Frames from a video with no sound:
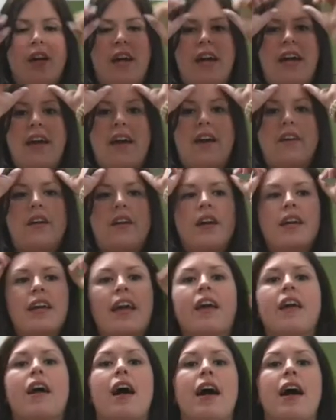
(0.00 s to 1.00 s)
And
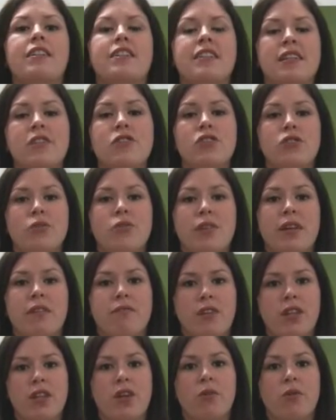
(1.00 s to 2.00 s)
again, I did do that
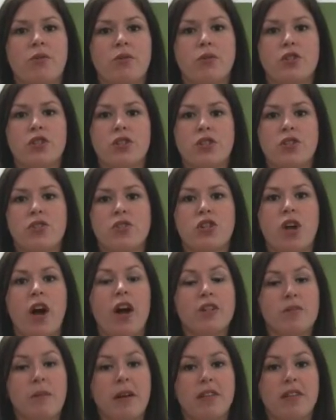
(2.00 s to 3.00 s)
video which just
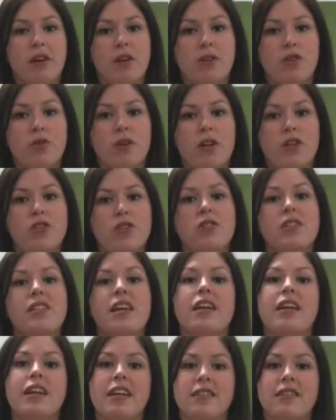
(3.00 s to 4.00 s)
talked about the alterations,
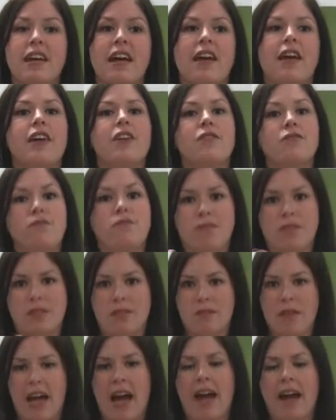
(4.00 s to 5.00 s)
and in that I
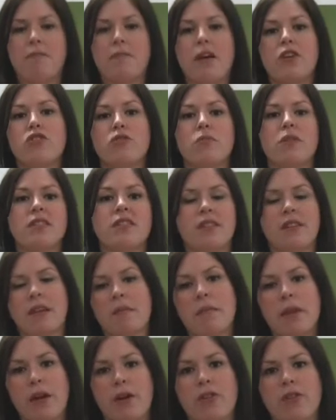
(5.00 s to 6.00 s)
had measurements and
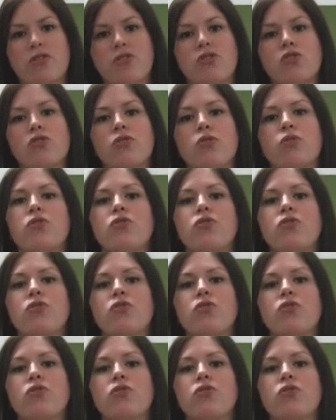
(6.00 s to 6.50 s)
comparisons too.